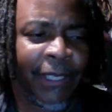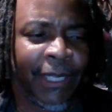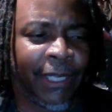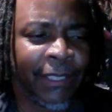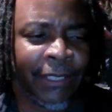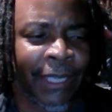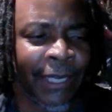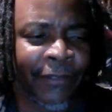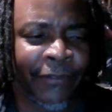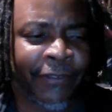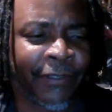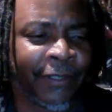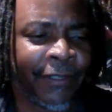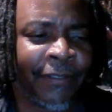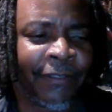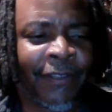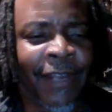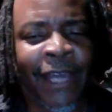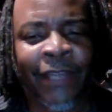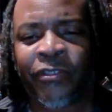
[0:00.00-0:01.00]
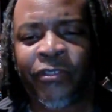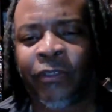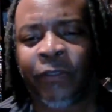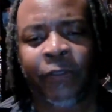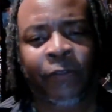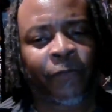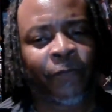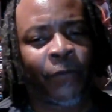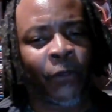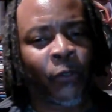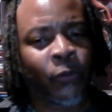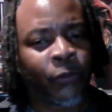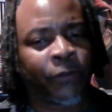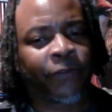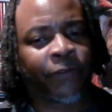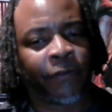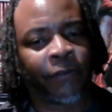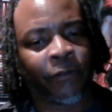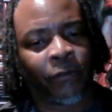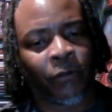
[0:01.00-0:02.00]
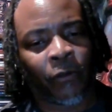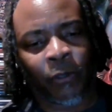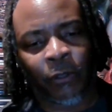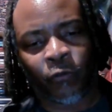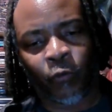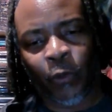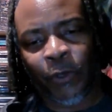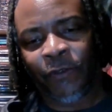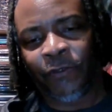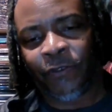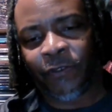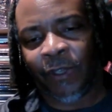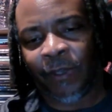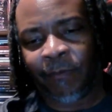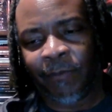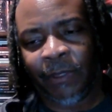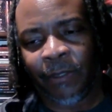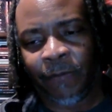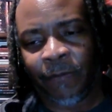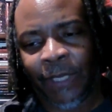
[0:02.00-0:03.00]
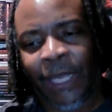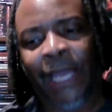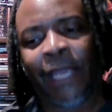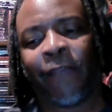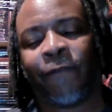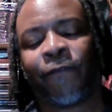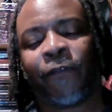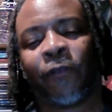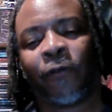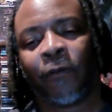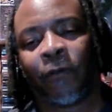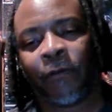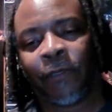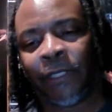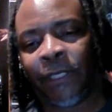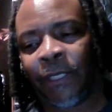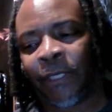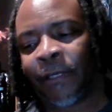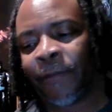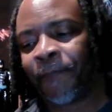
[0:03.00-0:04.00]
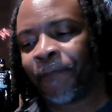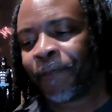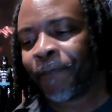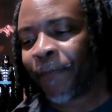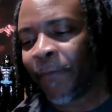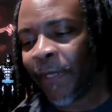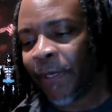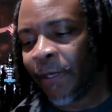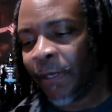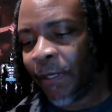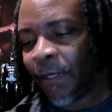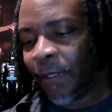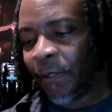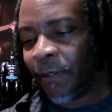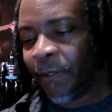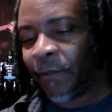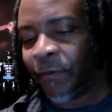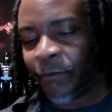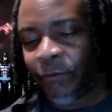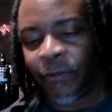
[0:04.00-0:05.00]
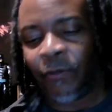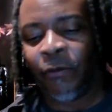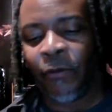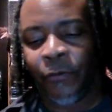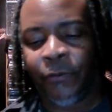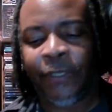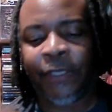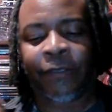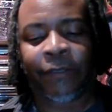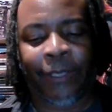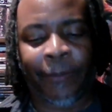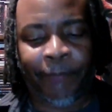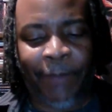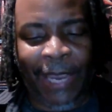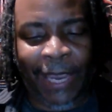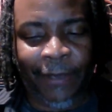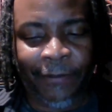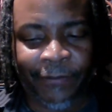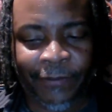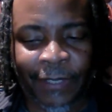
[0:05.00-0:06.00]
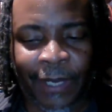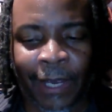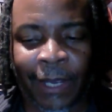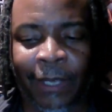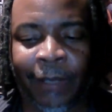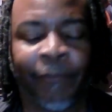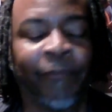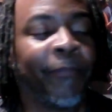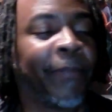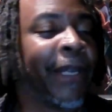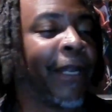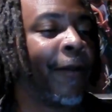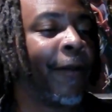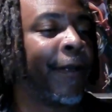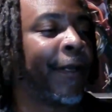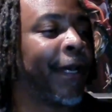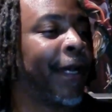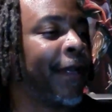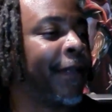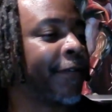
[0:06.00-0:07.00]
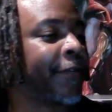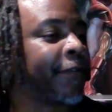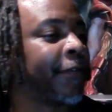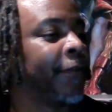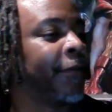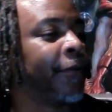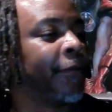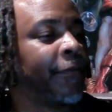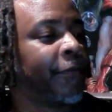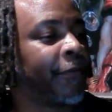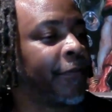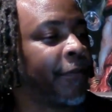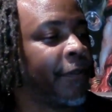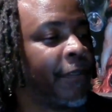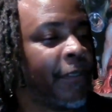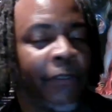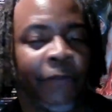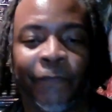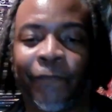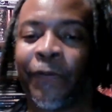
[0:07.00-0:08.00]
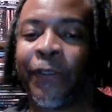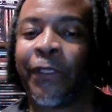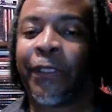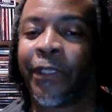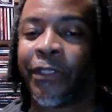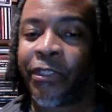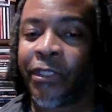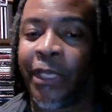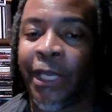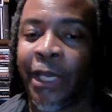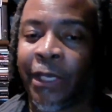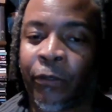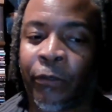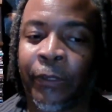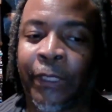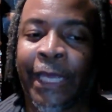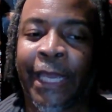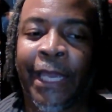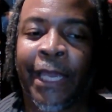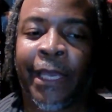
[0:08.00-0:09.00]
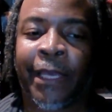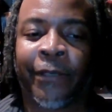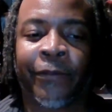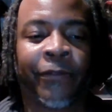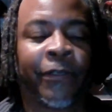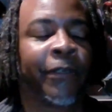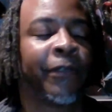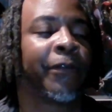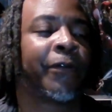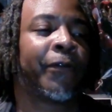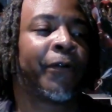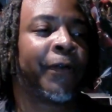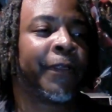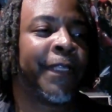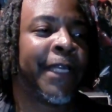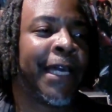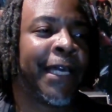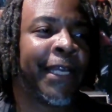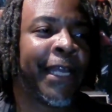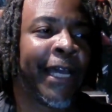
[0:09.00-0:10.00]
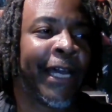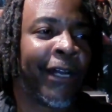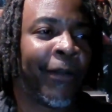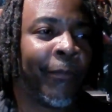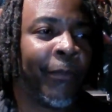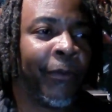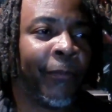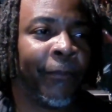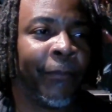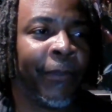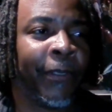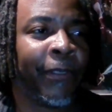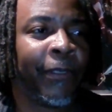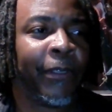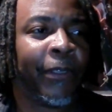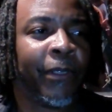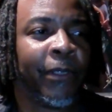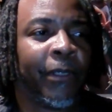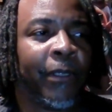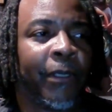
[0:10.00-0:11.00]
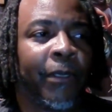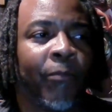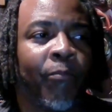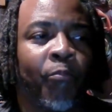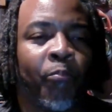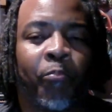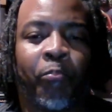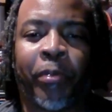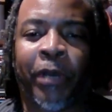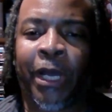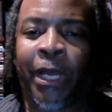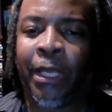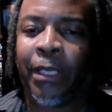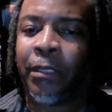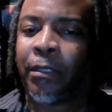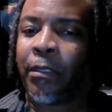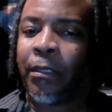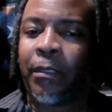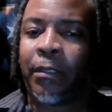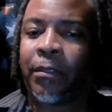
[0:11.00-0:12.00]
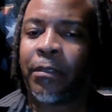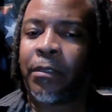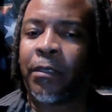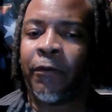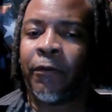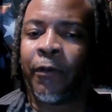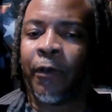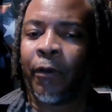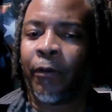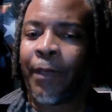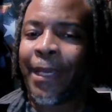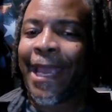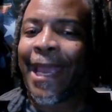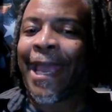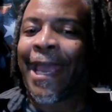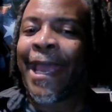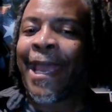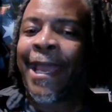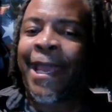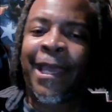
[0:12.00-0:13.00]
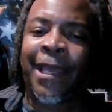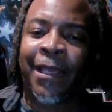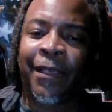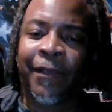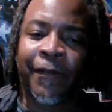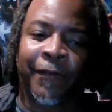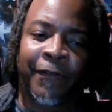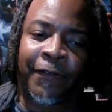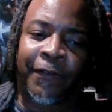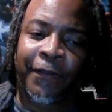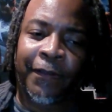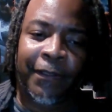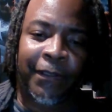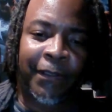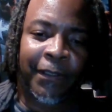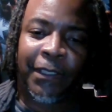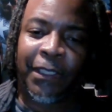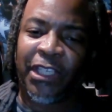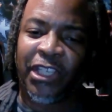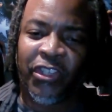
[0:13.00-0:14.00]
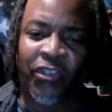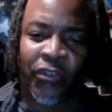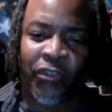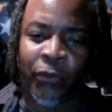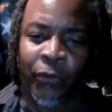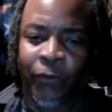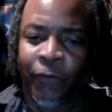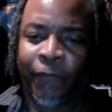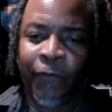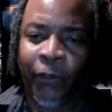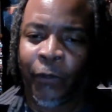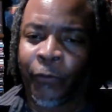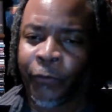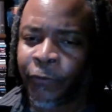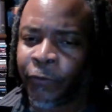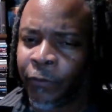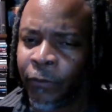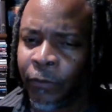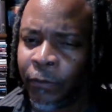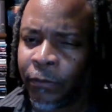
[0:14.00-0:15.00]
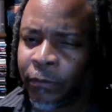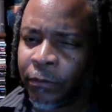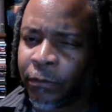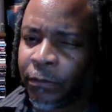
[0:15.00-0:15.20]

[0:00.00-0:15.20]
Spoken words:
And like I said, it's not just focusing on one segment of life. Yeah, there's things like Pastime Paradise, there's Village Ghetto Land on that album, but As is universal